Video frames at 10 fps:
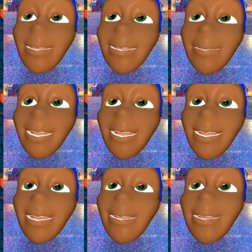till we can
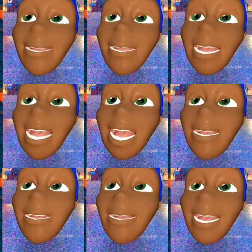see those
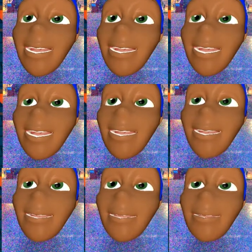slots. I think that's
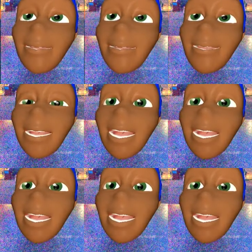so cool.